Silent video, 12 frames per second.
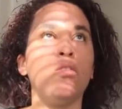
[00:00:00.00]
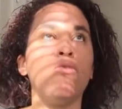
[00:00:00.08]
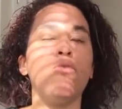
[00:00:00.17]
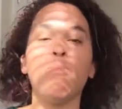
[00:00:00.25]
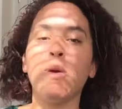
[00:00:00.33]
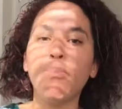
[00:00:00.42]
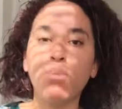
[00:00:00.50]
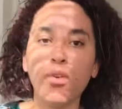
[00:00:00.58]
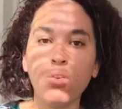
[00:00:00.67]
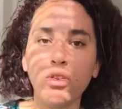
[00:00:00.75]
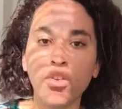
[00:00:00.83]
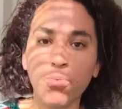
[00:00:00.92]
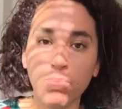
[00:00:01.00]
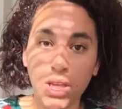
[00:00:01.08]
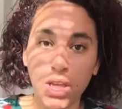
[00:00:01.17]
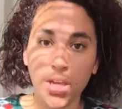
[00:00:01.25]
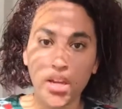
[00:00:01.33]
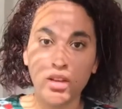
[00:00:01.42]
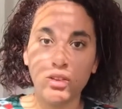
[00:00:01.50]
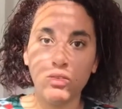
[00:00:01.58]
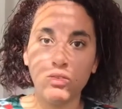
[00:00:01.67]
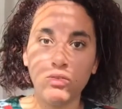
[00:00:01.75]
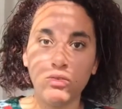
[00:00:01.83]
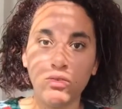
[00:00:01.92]
remember your plan,
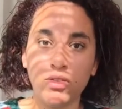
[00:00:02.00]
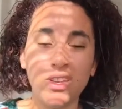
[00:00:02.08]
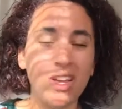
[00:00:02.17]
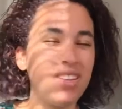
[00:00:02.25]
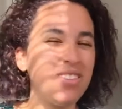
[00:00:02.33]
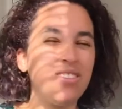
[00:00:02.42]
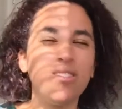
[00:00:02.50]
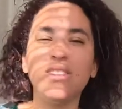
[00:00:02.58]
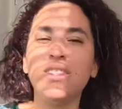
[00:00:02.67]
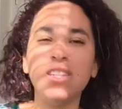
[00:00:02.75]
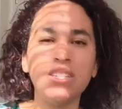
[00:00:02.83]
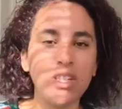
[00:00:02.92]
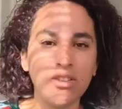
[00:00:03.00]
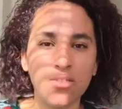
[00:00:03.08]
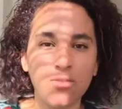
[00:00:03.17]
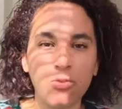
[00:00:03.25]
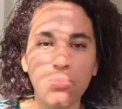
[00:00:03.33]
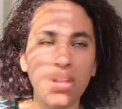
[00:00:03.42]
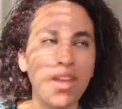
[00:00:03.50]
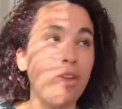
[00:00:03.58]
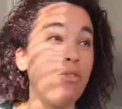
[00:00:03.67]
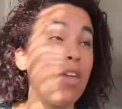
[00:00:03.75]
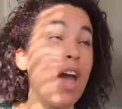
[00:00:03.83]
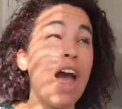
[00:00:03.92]
not the details of your plan
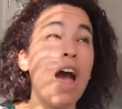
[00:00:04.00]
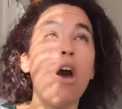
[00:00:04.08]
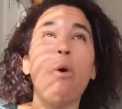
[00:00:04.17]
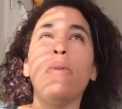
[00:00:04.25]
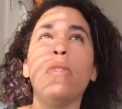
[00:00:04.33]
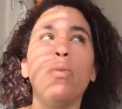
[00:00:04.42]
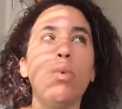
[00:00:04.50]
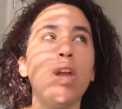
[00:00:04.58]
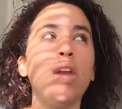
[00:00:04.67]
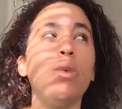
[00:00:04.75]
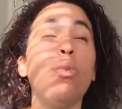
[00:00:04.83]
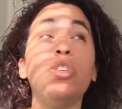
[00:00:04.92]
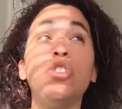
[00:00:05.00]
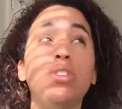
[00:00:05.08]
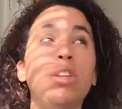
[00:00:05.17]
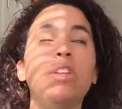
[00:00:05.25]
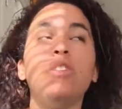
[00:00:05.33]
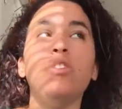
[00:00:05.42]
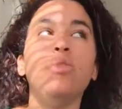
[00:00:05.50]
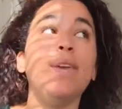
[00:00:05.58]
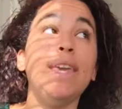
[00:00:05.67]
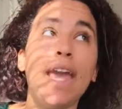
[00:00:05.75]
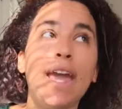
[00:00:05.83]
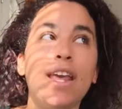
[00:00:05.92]
of the how and the when and what you need to do to
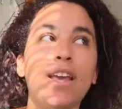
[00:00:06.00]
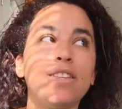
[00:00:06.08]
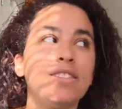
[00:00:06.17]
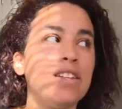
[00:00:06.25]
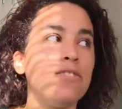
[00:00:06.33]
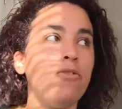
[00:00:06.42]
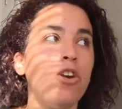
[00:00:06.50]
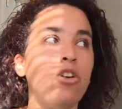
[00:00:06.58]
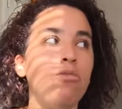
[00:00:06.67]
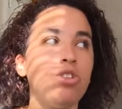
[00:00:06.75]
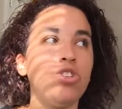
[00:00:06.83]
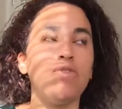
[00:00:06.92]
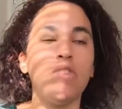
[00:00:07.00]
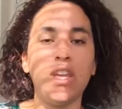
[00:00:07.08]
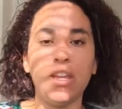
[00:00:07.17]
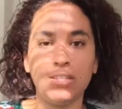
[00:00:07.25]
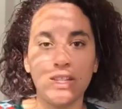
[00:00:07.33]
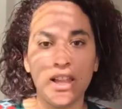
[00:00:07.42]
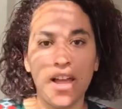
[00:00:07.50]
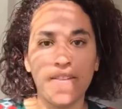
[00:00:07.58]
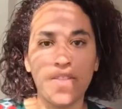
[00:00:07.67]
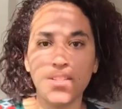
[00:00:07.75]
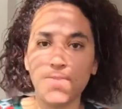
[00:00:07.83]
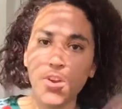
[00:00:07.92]
get it, because that's very much of the intellect,
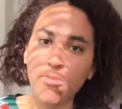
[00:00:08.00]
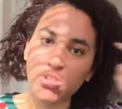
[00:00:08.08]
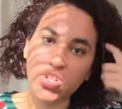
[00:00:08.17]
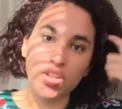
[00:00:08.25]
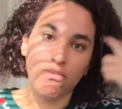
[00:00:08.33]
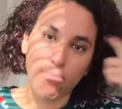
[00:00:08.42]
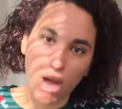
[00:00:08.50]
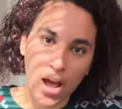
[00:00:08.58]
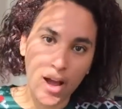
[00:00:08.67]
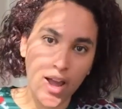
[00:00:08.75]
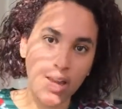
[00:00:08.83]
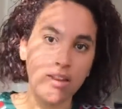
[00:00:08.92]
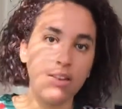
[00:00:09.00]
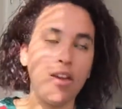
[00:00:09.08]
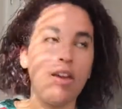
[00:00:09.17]
that's very much the mind